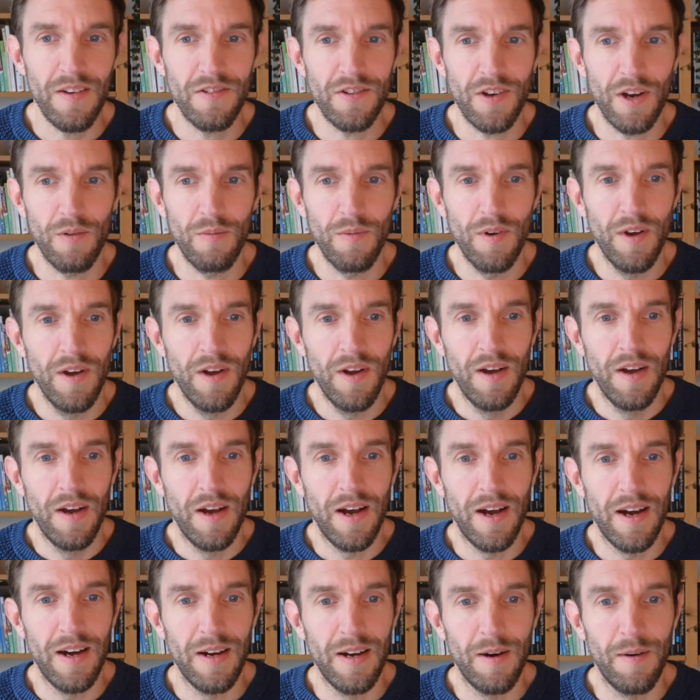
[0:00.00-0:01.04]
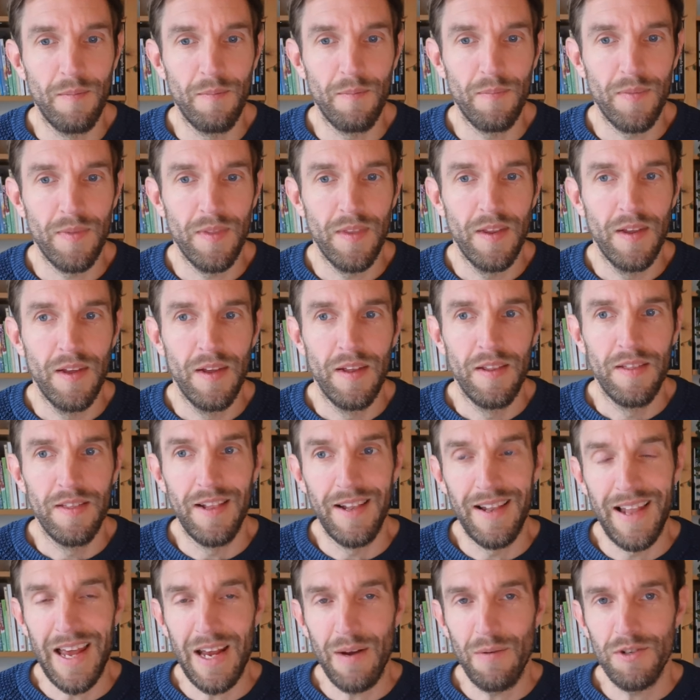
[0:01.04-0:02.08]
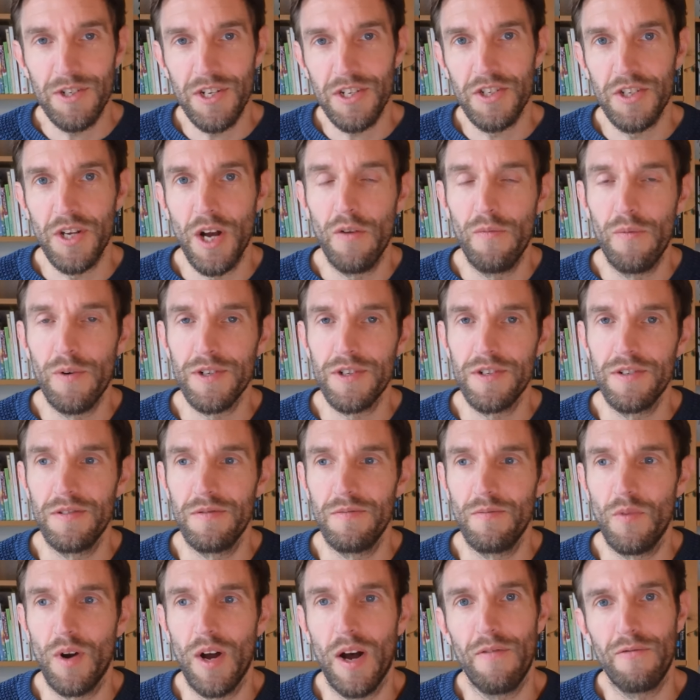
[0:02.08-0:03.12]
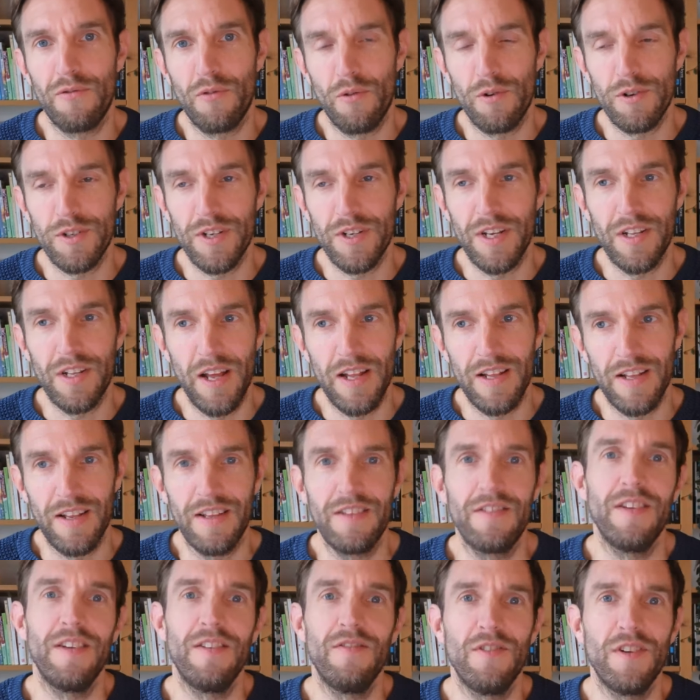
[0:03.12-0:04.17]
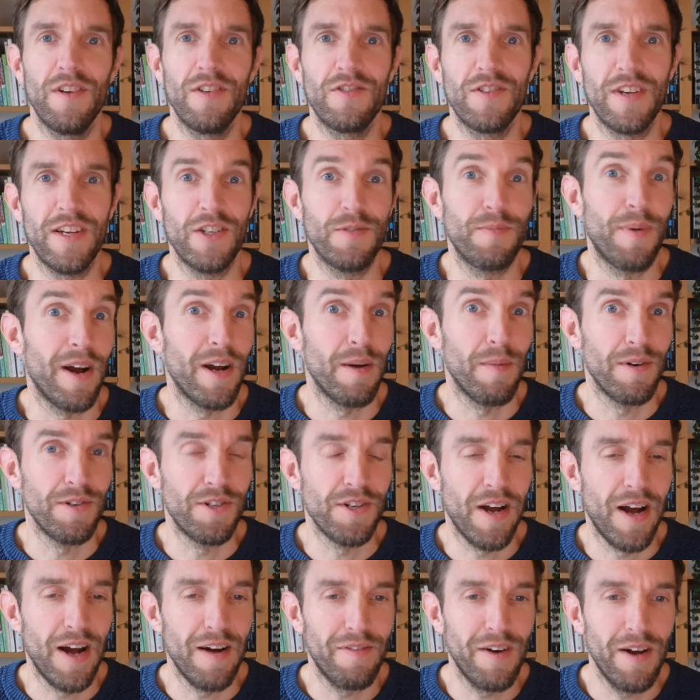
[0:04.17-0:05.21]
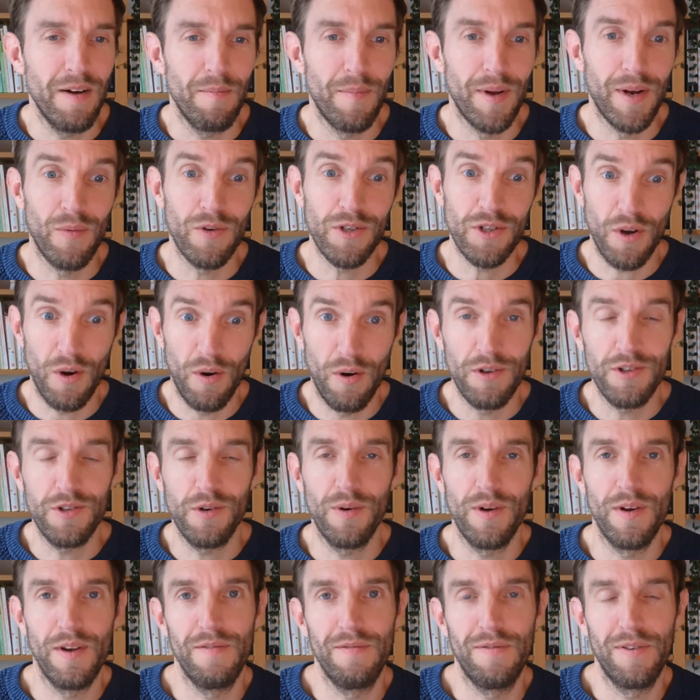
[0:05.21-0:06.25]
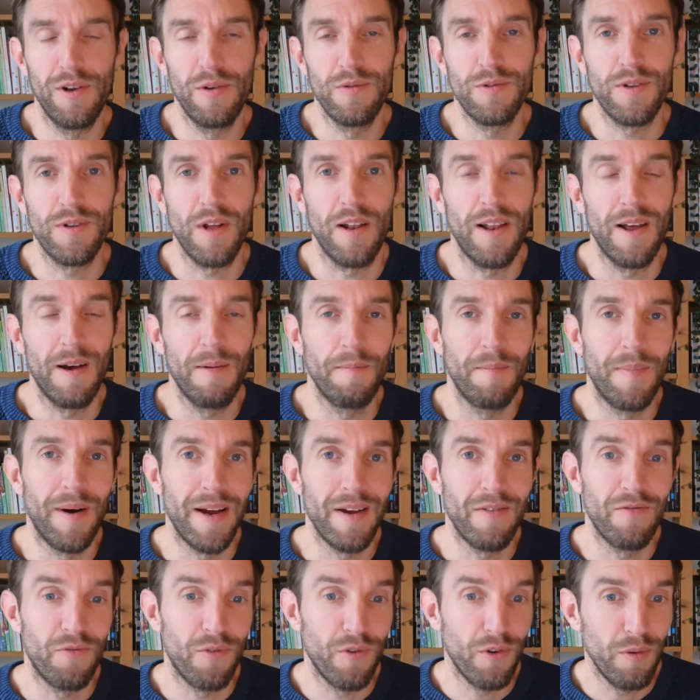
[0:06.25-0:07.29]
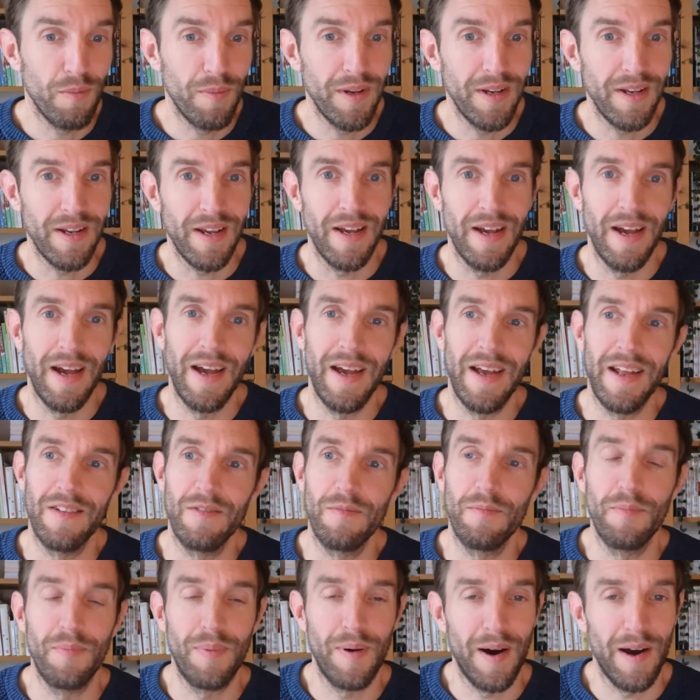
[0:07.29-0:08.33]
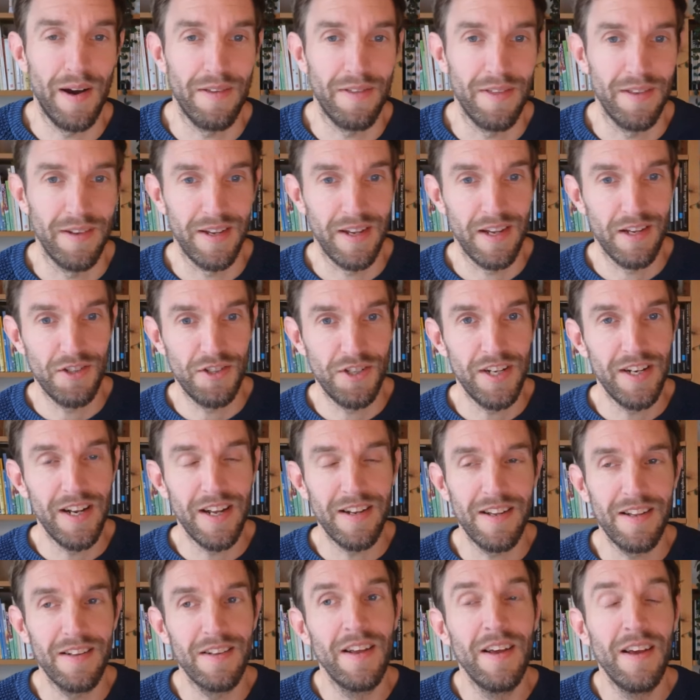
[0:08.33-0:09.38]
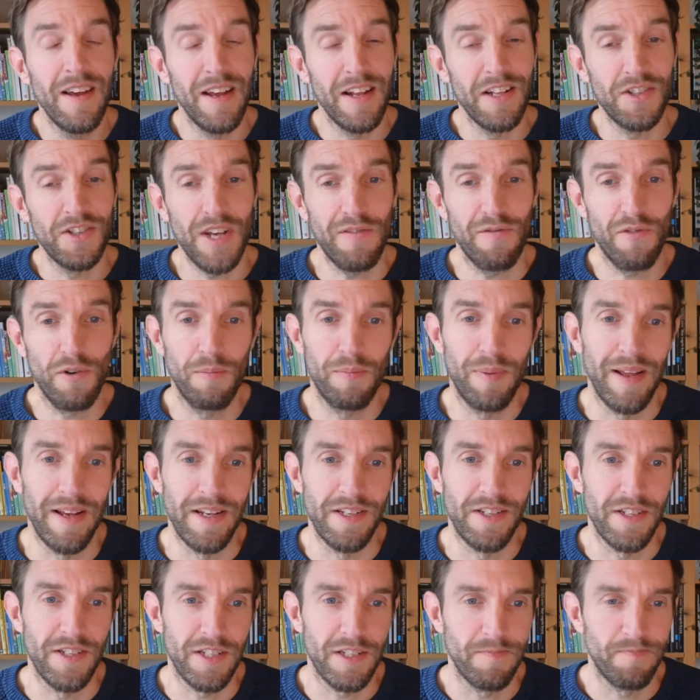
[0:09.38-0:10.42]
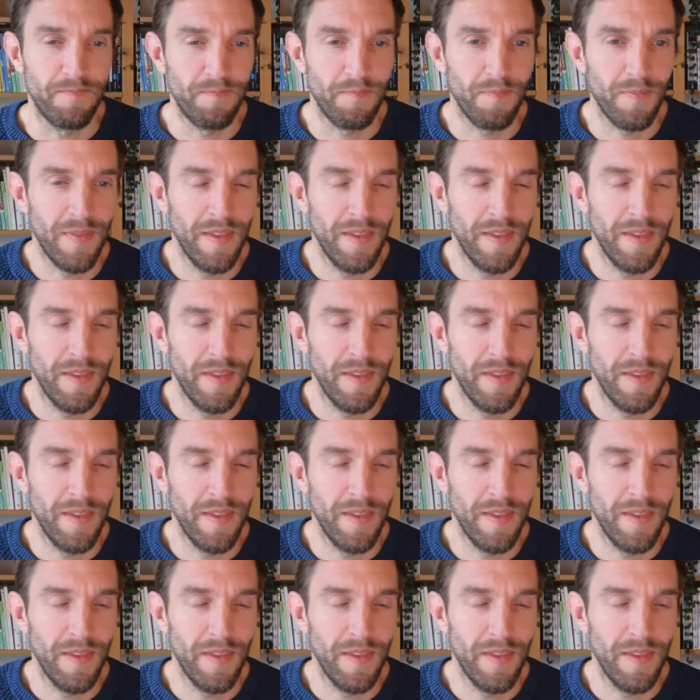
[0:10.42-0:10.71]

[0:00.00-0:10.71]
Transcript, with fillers: So um, the language itself was of course, it, it, it's inspired by Java, but it was also influenced a lot by Ruby and Python. you see that in, in several places.